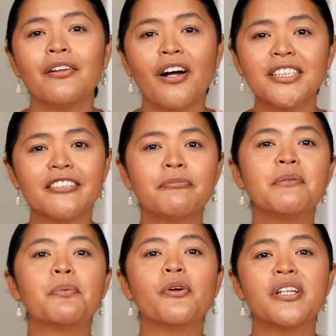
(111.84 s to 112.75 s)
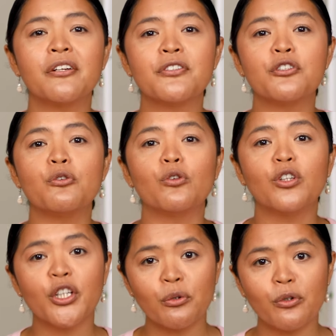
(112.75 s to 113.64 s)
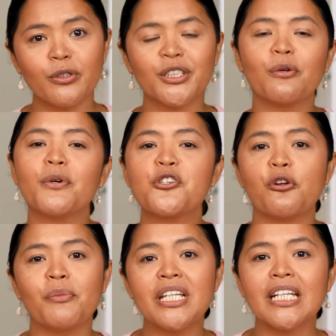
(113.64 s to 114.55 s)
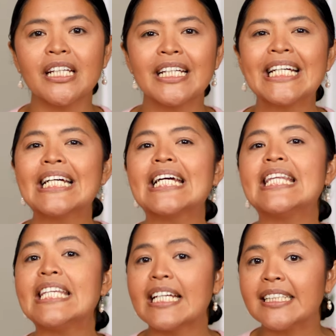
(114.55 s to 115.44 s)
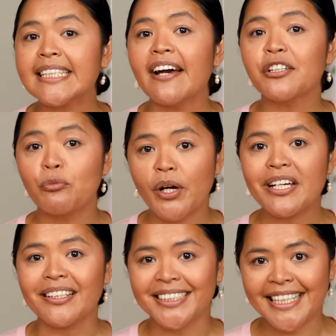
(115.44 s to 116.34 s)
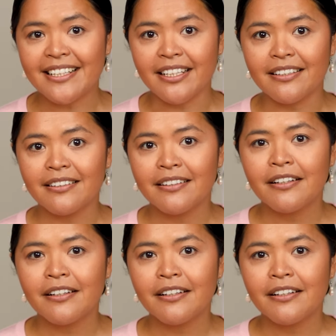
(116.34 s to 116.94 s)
Lots of people adhere to literal's original meaning in the exact way as stated.